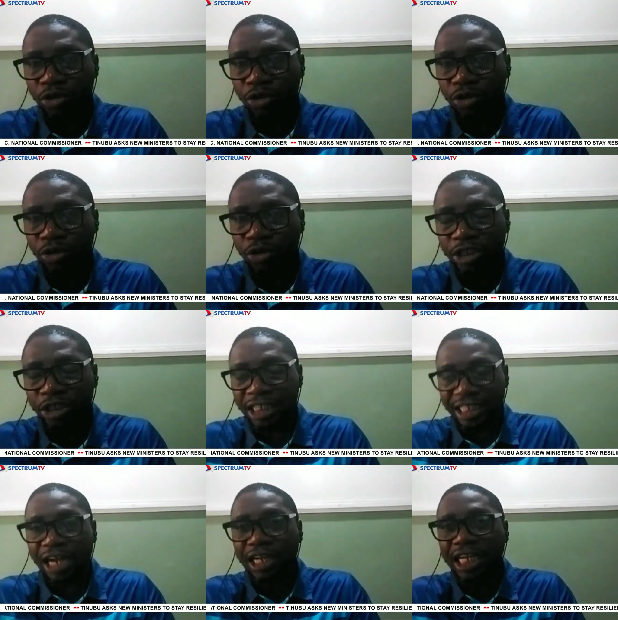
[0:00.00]
the road
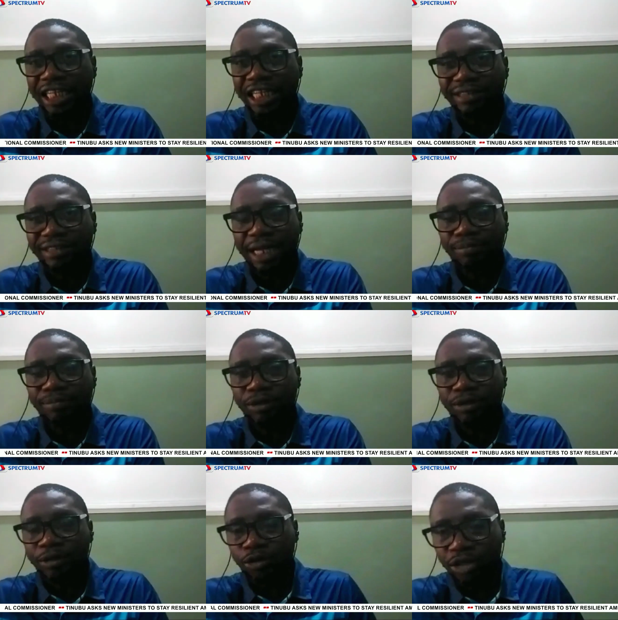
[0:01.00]
that now links
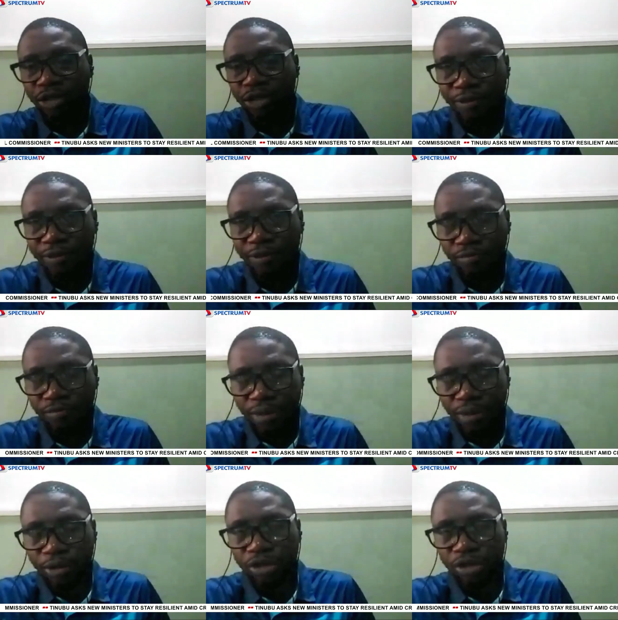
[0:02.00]
them to town,
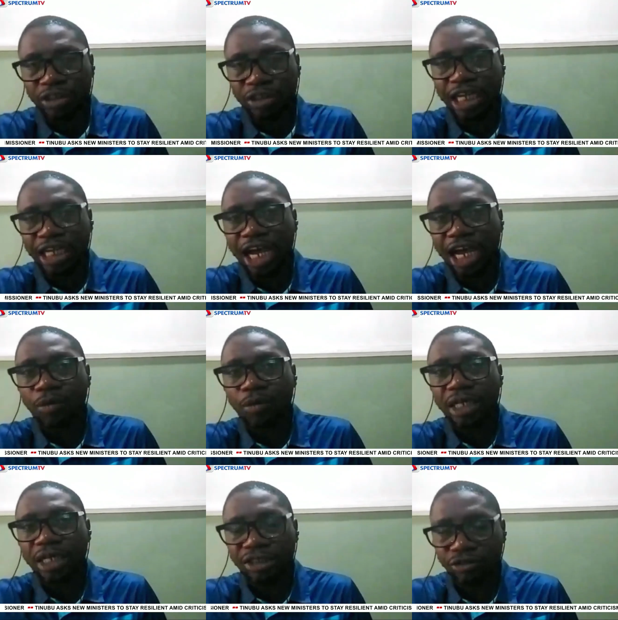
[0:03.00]
because the highway
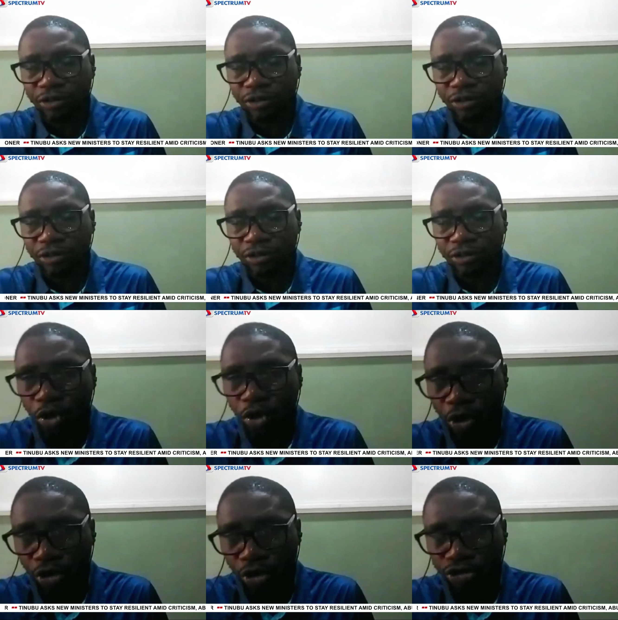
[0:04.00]
is, you know,
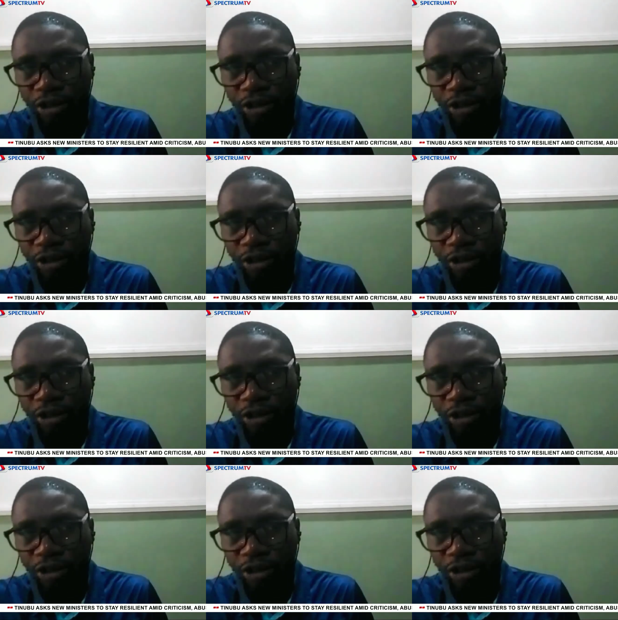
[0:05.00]
closed.